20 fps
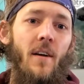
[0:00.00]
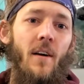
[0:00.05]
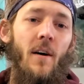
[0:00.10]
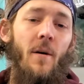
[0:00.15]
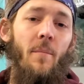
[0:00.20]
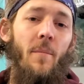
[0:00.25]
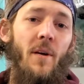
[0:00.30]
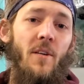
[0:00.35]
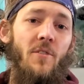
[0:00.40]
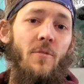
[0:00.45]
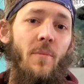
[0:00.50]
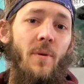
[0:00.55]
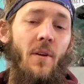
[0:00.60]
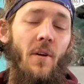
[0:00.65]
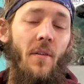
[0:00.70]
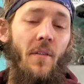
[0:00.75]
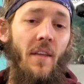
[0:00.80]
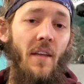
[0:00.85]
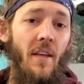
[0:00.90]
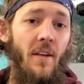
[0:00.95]
a measurement
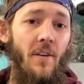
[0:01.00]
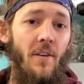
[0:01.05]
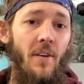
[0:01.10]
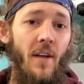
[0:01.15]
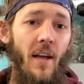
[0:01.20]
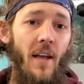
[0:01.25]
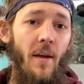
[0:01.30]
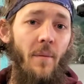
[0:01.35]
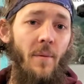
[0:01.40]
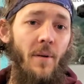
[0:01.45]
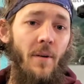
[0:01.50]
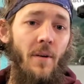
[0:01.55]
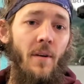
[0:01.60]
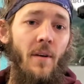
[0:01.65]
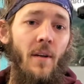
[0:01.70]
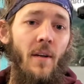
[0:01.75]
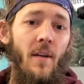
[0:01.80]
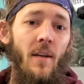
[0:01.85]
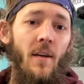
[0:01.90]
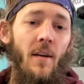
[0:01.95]
on the inner diameter.
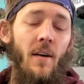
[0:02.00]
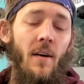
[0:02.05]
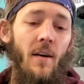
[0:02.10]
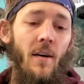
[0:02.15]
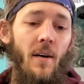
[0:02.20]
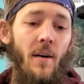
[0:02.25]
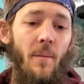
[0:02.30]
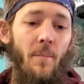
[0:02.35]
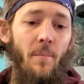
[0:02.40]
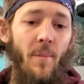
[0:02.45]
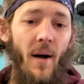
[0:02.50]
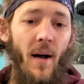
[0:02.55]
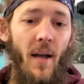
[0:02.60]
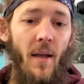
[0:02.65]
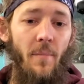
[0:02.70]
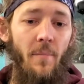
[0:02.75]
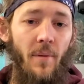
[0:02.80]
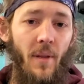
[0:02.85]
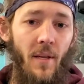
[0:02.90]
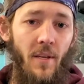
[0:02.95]

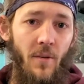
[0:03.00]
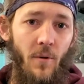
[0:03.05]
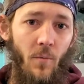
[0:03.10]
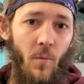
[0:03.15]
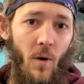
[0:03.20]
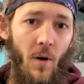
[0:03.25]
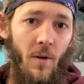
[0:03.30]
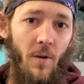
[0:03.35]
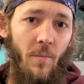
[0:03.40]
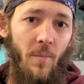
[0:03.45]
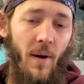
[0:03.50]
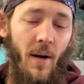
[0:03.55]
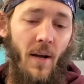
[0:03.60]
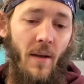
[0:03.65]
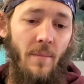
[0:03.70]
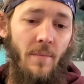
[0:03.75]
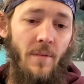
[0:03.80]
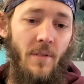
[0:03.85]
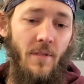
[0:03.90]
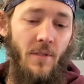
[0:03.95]
Pipe, like your water
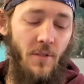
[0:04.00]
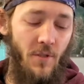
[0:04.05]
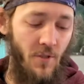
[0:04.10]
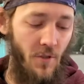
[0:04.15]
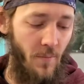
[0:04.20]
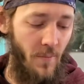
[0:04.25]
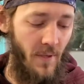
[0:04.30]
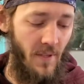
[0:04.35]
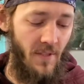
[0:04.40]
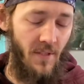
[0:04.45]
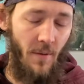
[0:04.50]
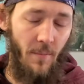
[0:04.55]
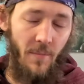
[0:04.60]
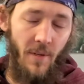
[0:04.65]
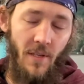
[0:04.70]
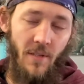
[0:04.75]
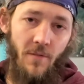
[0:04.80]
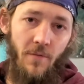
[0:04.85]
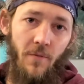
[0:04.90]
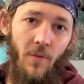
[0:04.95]
pipes, is assuming
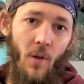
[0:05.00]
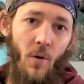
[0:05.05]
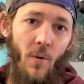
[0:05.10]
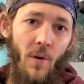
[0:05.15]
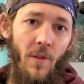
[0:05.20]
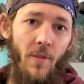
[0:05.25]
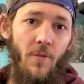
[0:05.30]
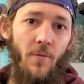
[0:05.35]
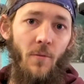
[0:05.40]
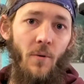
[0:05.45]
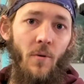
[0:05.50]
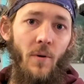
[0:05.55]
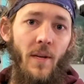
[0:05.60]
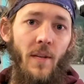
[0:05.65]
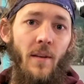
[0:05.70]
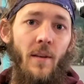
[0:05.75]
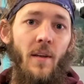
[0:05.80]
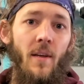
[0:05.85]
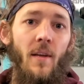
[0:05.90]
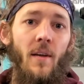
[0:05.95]
something's flowing through
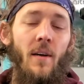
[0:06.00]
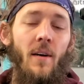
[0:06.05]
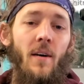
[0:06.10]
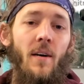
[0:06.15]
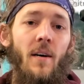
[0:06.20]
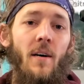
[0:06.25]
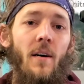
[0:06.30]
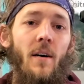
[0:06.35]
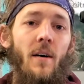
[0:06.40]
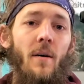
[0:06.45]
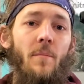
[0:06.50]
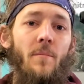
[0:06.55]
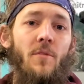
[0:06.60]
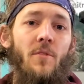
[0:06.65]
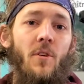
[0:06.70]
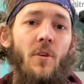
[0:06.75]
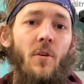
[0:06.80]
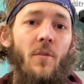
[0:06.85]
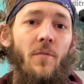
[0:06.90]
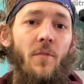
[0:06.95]
it.
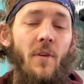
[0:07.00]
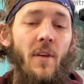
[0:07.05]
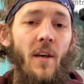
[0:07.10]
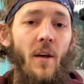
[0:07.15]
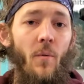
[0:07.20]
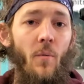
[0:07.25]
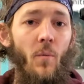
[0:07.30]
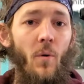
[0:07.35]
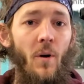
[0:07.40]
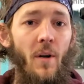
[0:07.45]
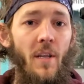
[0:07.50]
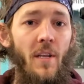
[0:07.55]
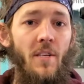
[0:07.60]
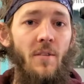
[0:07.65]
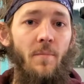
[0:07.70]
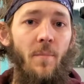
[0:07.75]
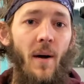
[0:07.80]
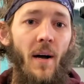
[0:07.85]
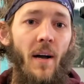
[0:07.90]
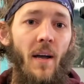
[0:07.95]
So if you get
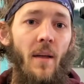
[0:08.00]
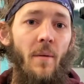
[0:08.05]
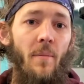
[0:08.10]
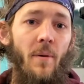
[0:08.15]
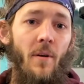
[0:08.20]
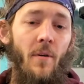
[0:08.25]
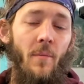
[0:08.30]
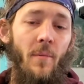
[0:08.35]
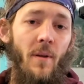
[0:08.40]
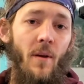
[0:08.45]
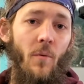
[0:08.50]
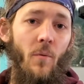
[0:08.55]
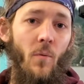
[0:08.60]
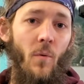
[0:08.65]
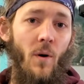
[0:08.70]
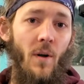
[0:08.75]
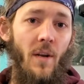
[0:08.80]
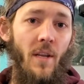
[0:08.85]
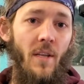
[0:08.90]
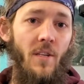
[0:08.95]
1-inch pipe, it'll be a
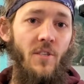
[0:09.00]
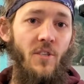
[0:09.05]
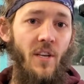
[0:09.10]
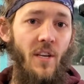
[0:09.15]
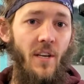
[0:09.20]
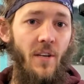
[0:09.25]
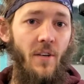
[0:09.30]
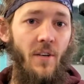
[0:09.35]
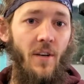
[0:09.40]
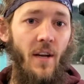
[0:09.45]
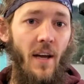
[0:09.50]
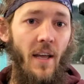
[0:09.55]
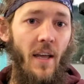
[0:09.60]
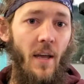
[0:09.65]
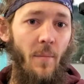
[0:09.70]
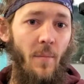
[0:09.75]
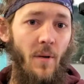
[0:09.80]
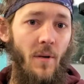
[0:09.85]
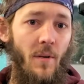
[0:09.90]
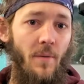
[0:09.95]
1-inch inner
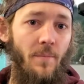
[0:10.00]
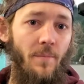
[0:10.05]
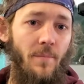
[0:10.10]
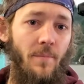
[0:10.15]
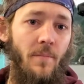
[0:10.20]
diameter,